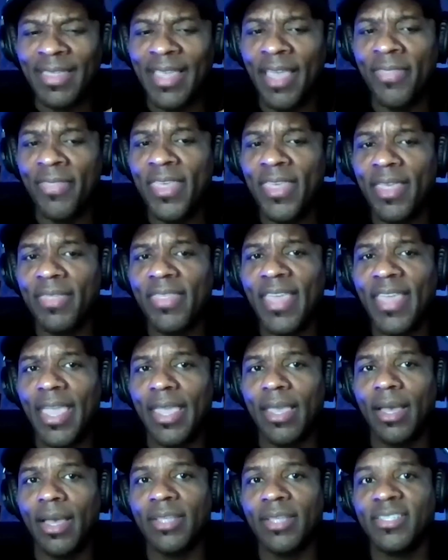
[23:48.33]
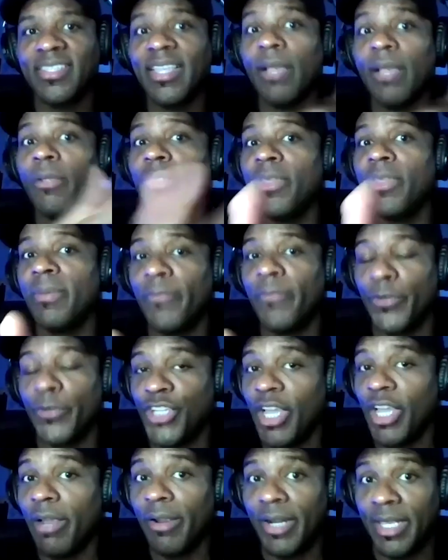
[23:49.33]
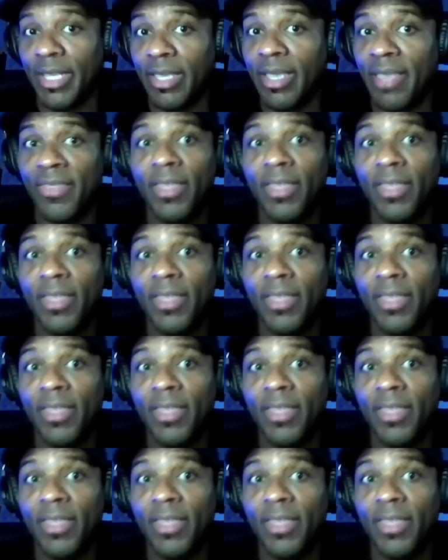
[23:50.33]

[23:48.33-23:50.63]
and then they sell them for charity,